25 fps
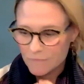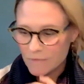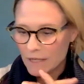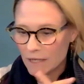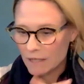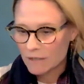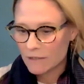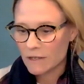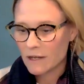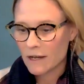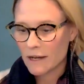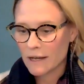
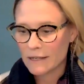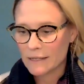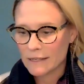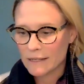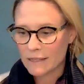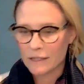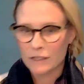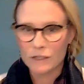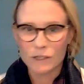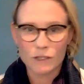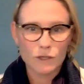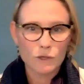and not
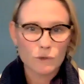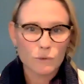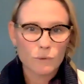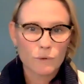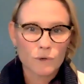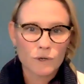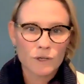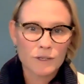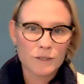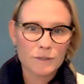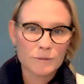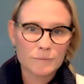in
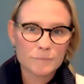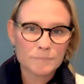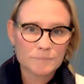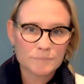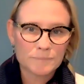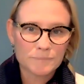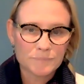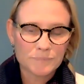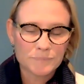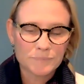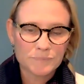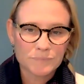your
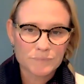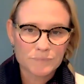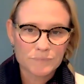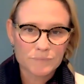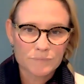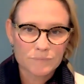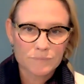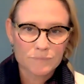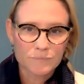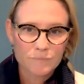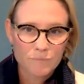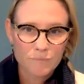
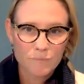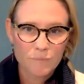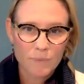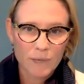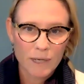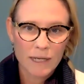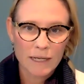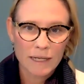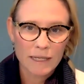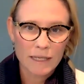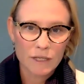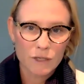
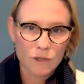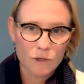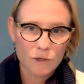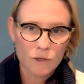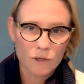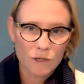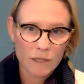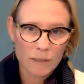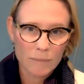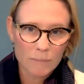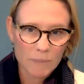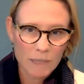body,
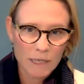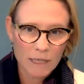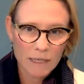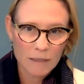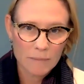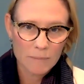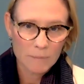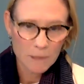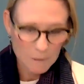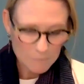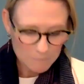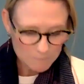your
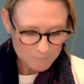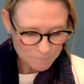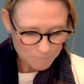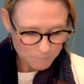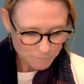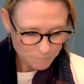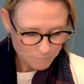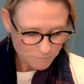embodiment.